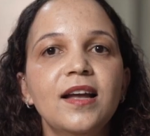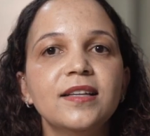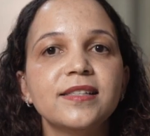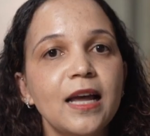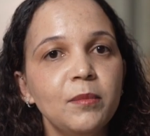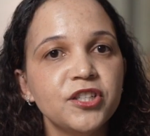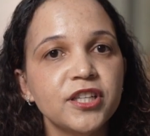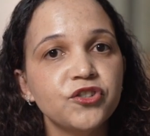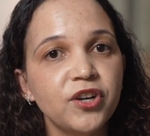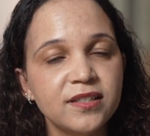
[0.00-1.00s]

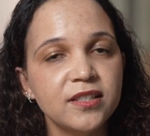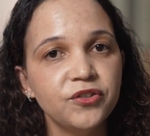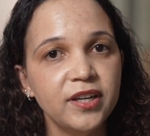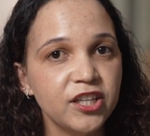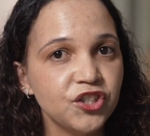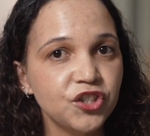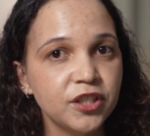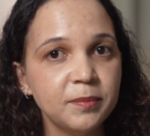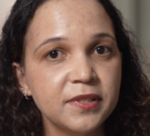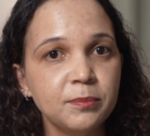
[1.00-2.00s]
Establishing trusted
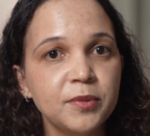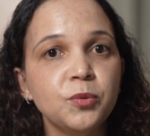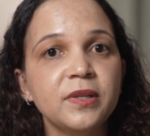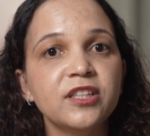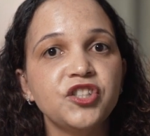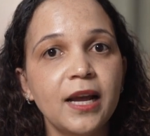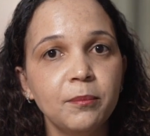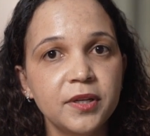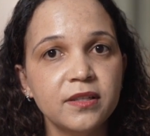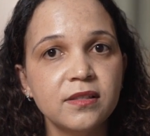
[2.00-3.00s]
relationships between the
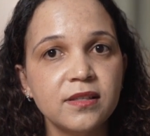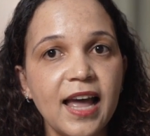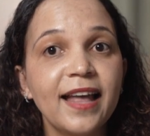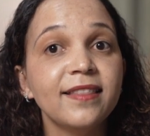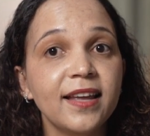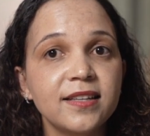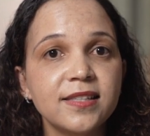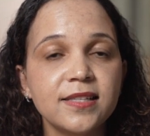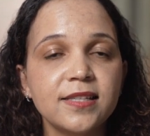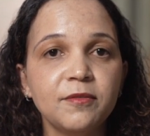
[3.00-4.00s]
champions and the
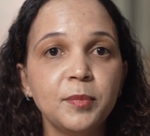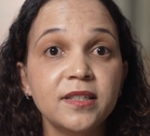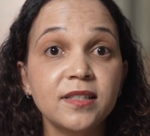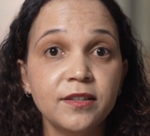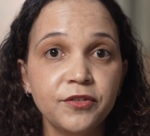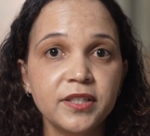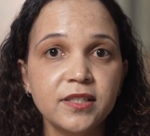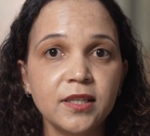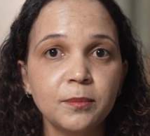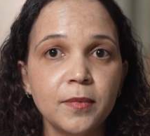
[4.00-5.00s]
SACFP delivery
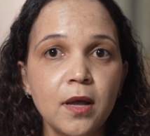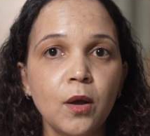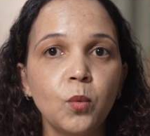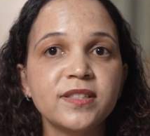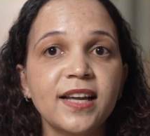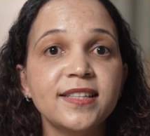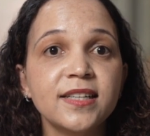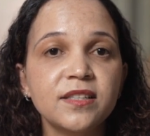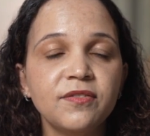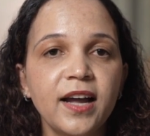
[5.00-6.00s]
team was
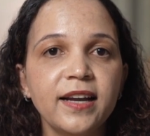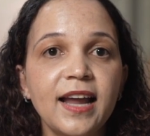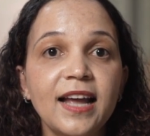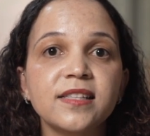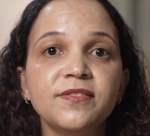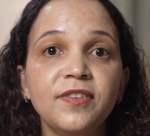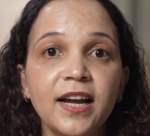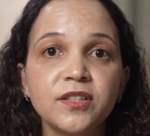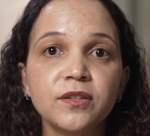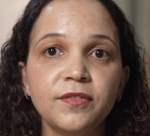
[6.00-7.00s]
identified as a
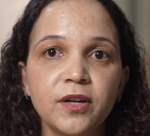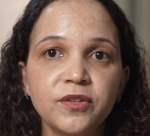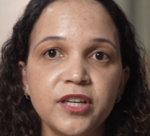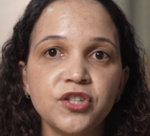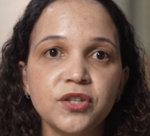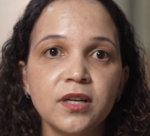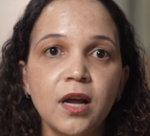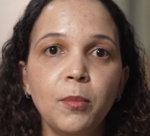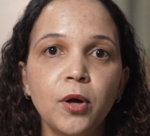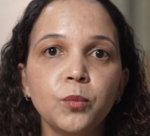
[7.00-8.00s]
vital foundation
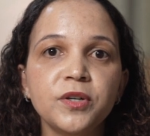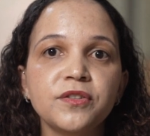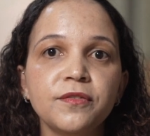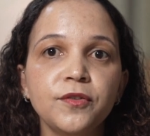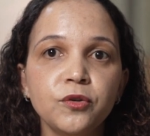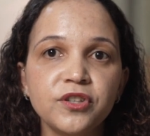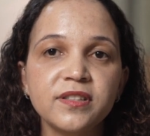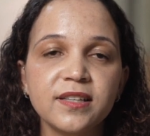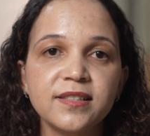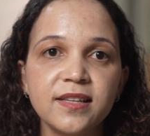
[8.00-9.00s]
upon which the future
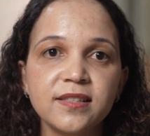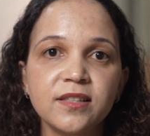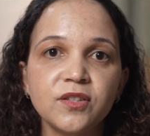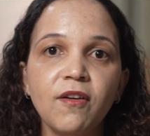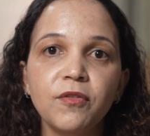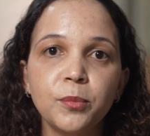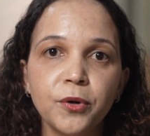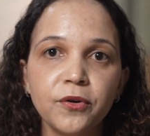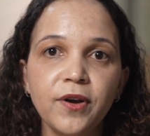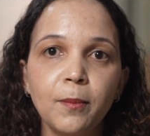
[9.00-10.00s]
successes of the
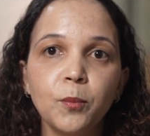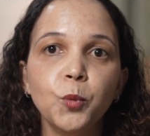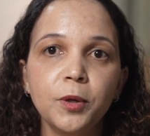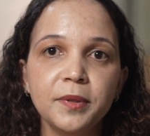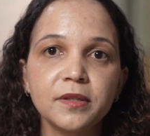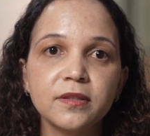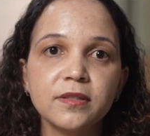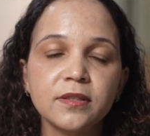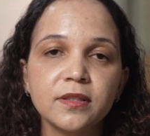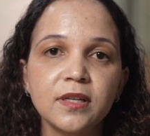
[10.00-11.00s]
program were built.